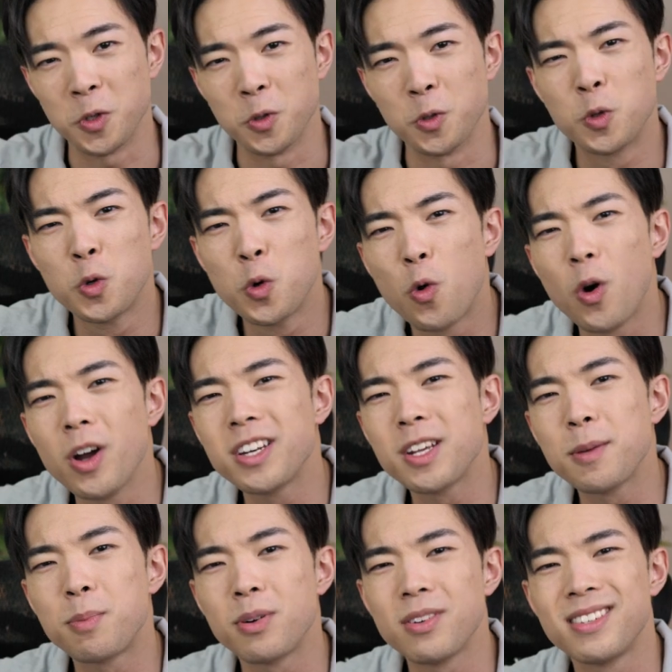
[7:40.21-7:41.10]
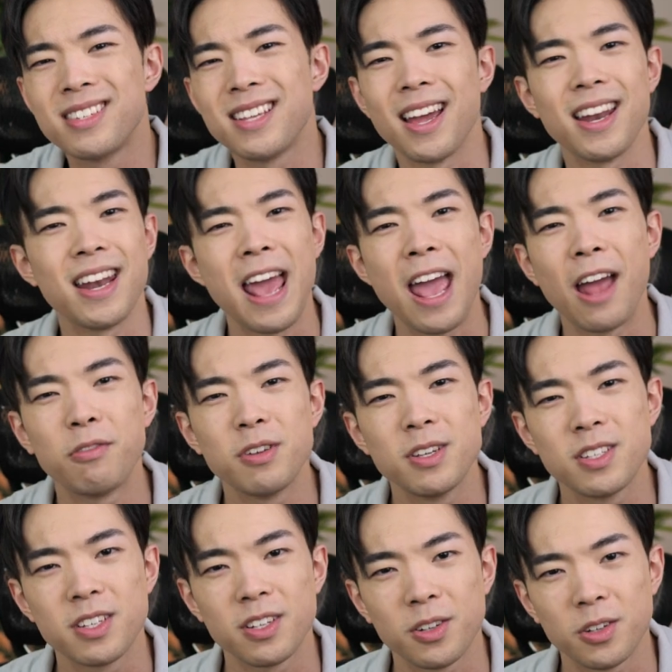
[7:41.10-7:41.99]
you 20%
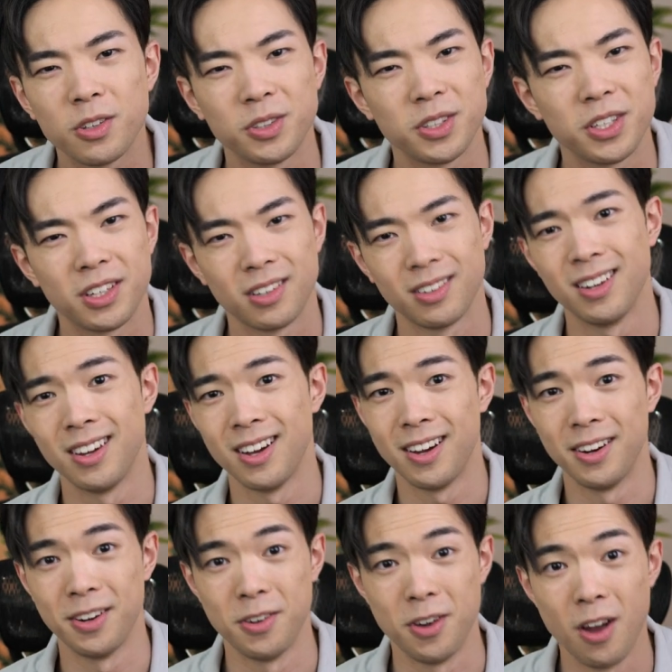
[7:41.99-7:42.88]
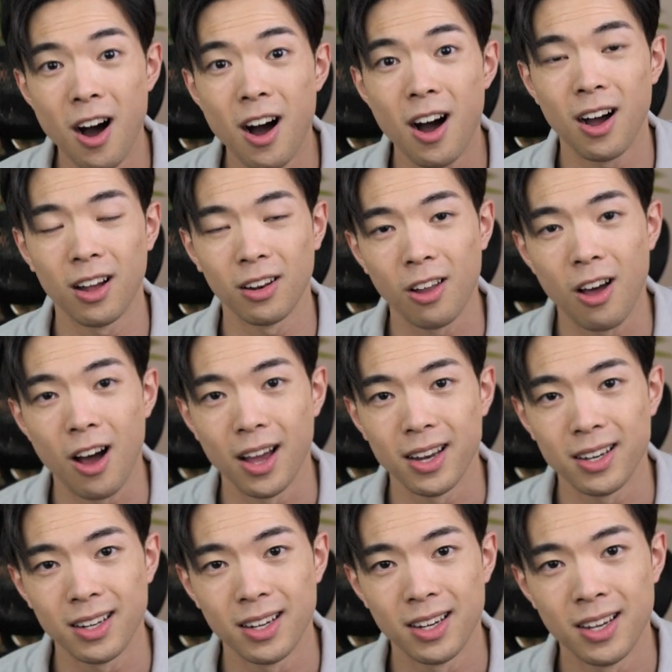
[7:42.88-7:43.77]
every single year? Not a
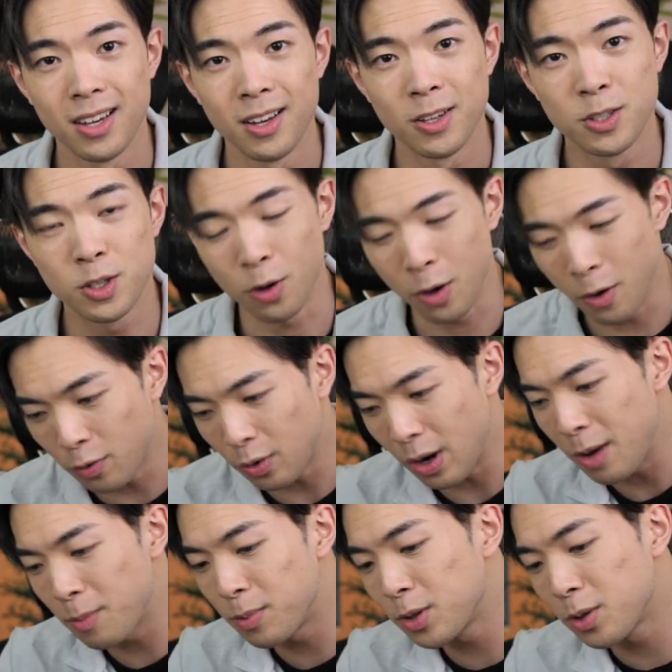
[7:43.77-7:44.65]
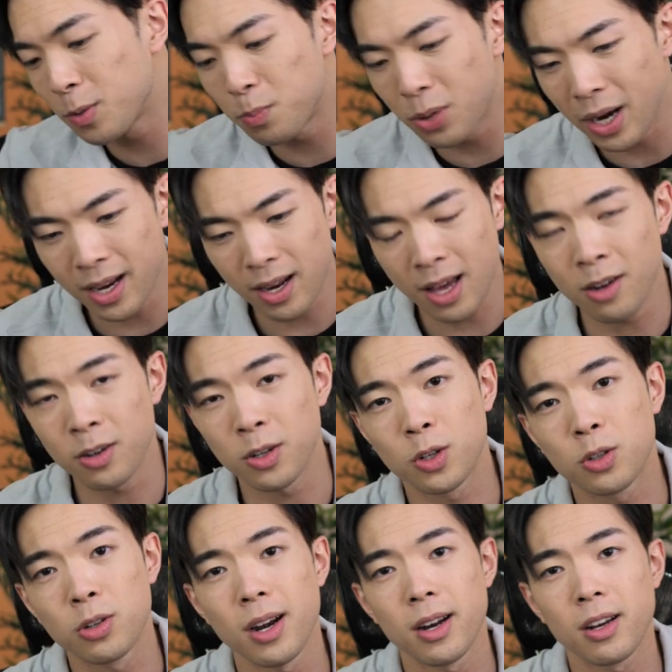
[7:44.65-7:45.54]
lot. So if you're able to pay down
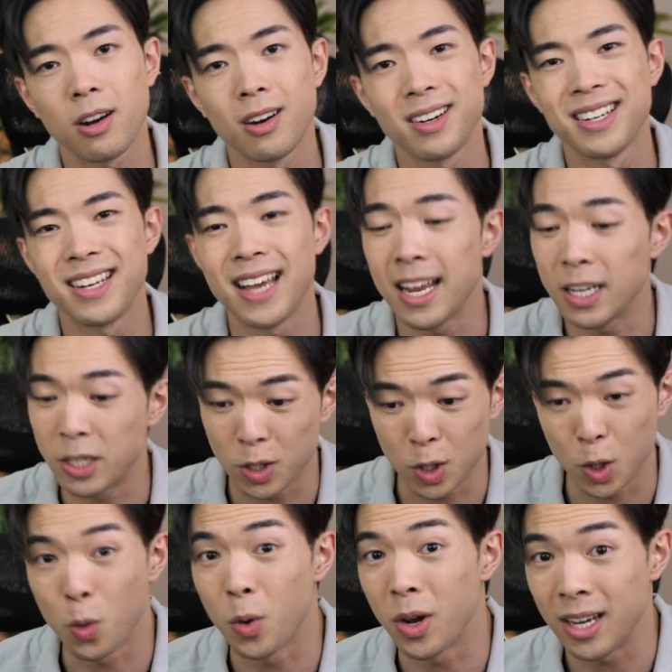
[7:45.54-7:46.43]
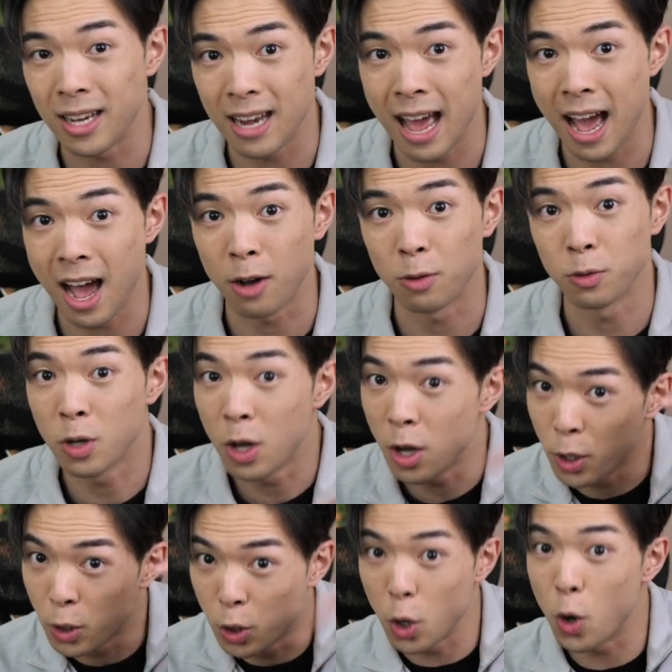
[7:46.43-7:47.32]
your credit card debt, do it now.
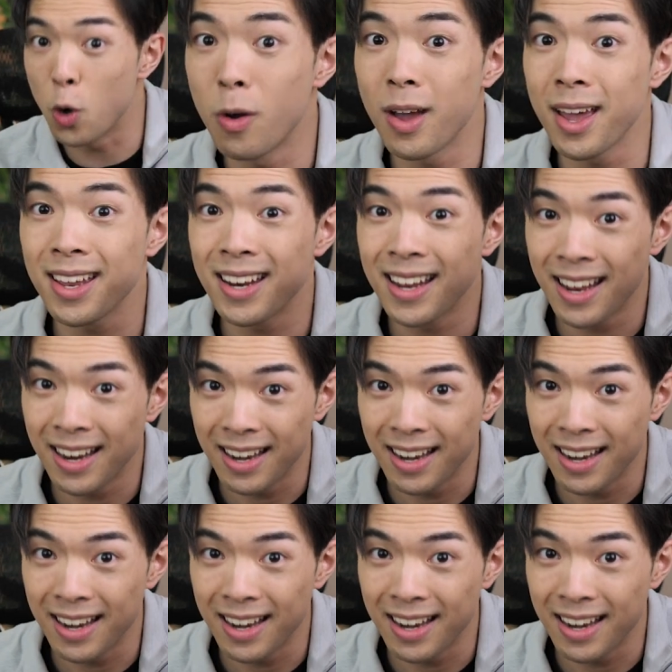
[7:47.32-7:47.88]
Do it